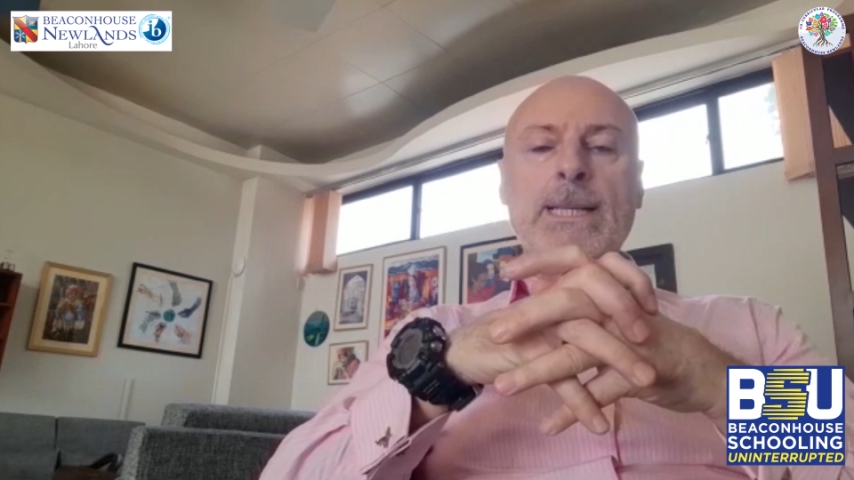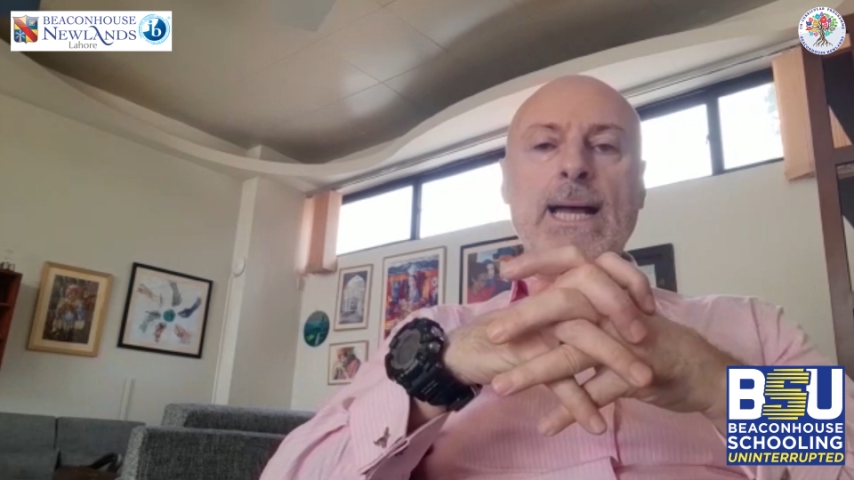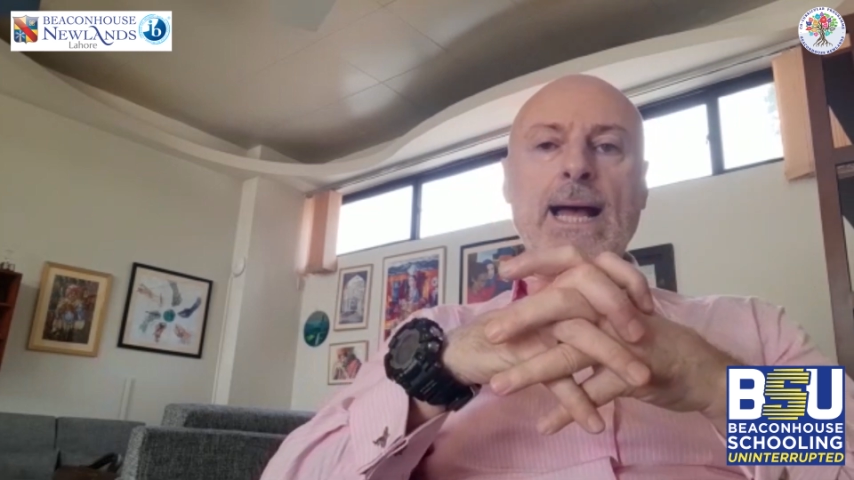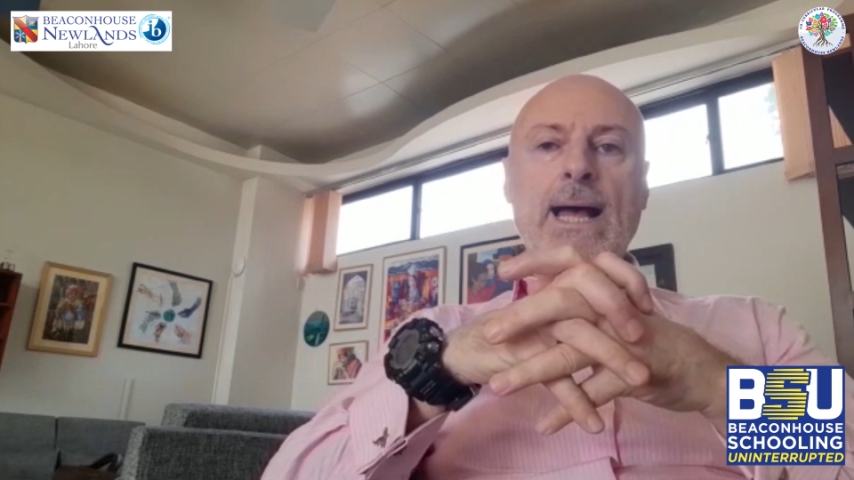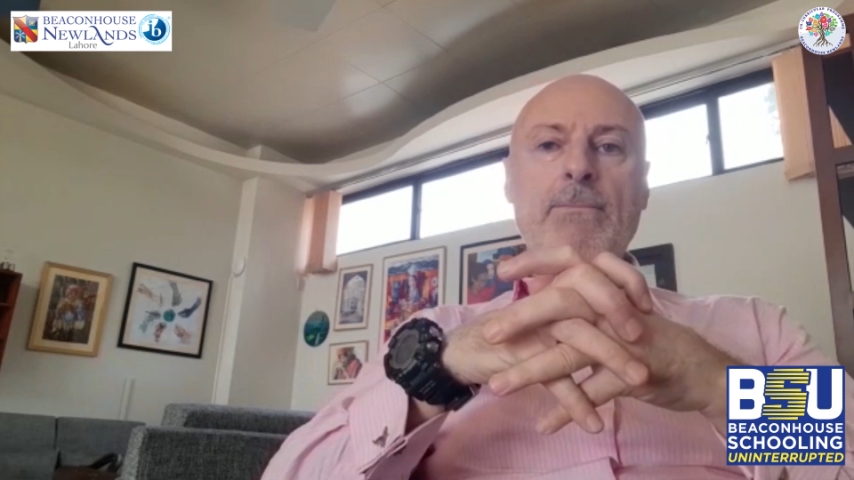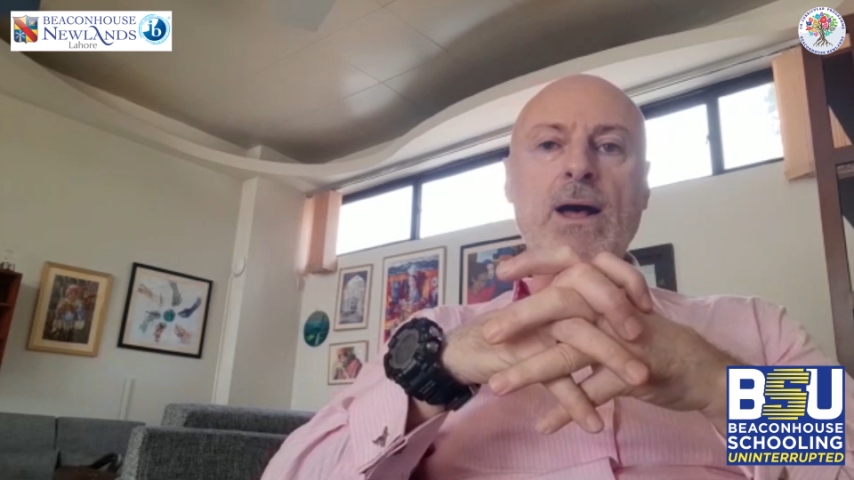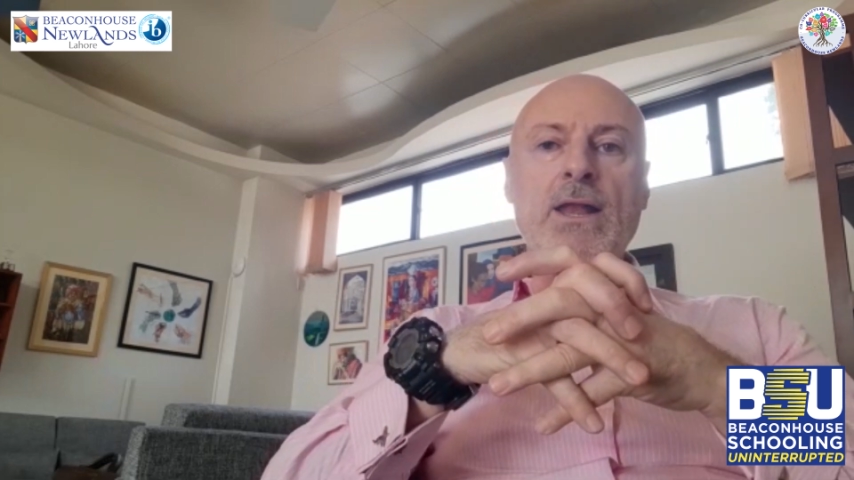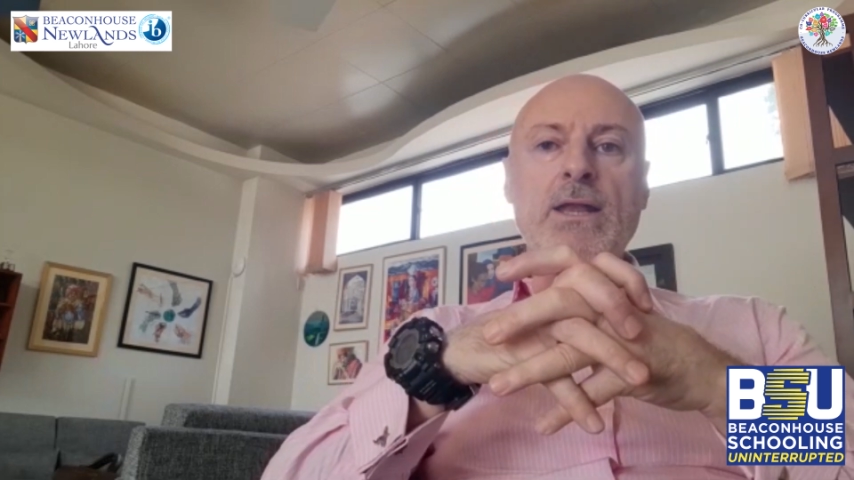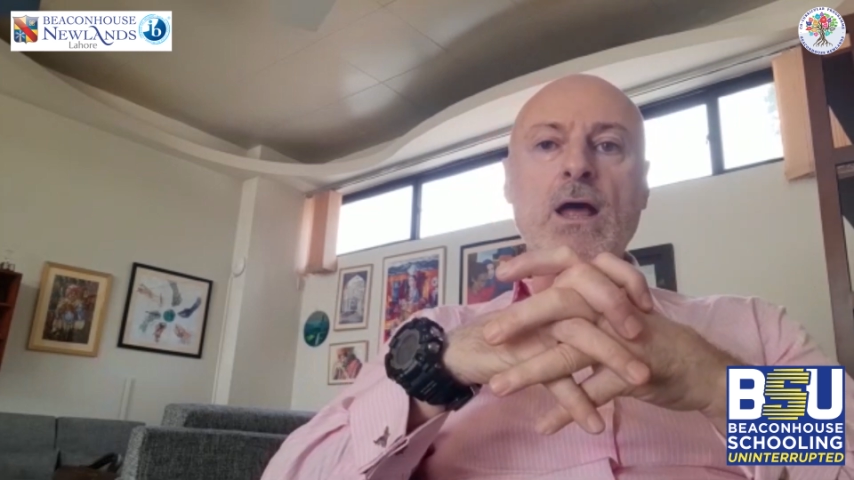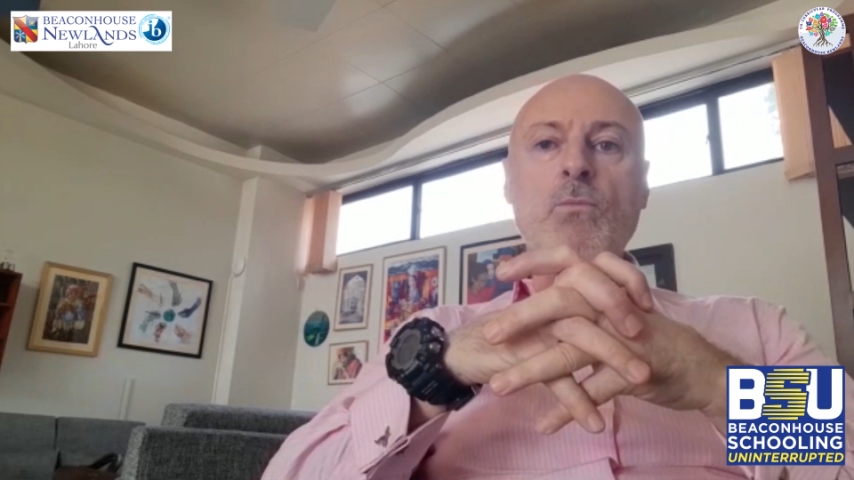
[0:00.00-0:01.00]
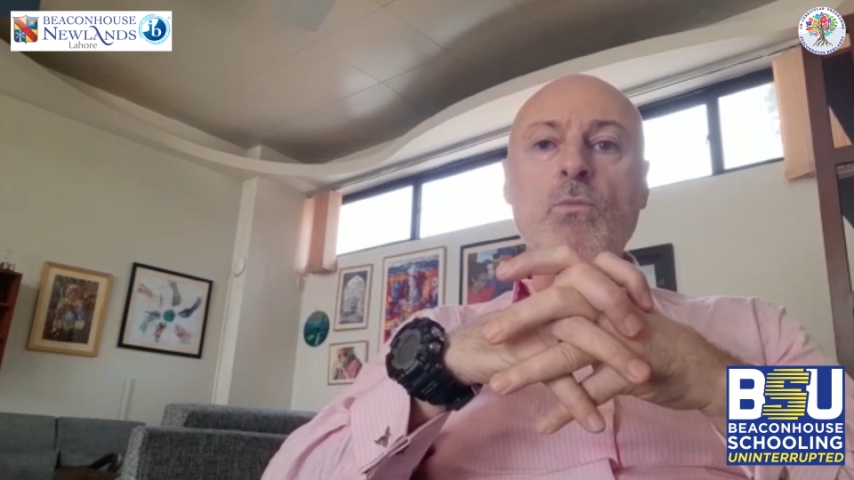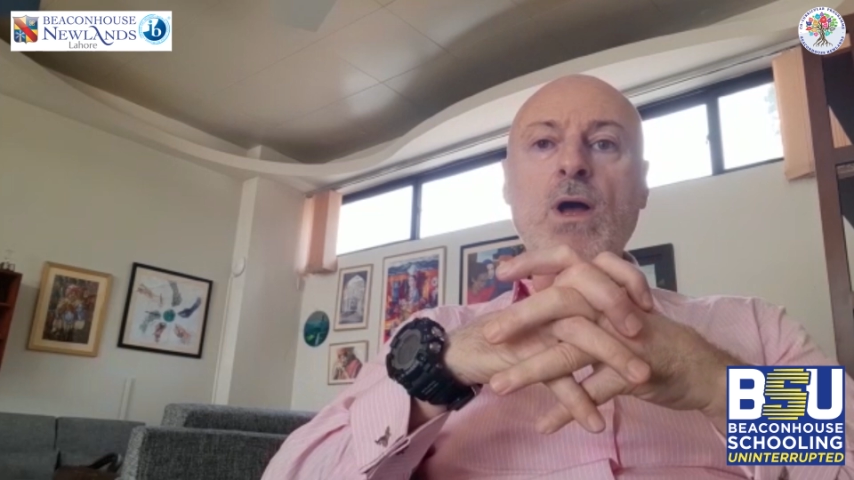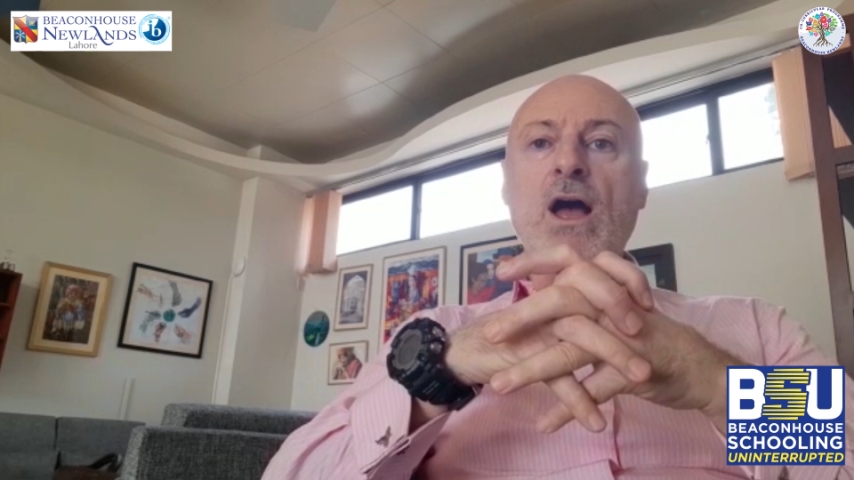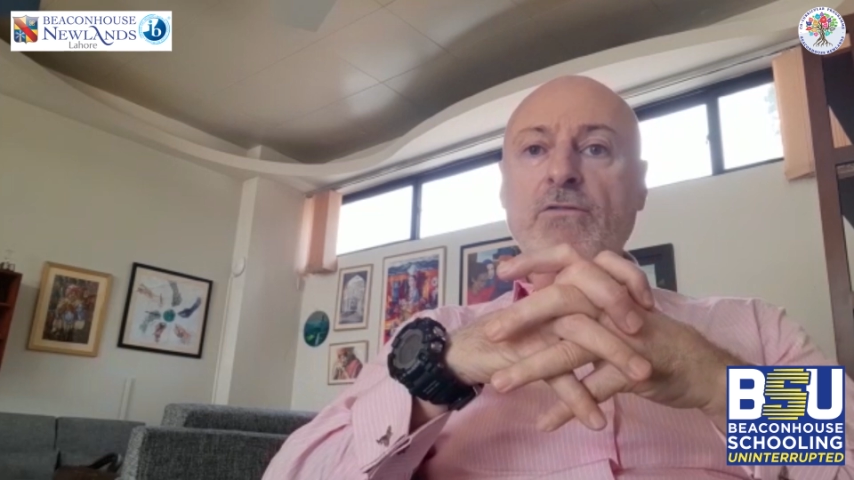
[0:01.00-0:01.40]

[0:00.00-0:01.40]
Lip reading: and how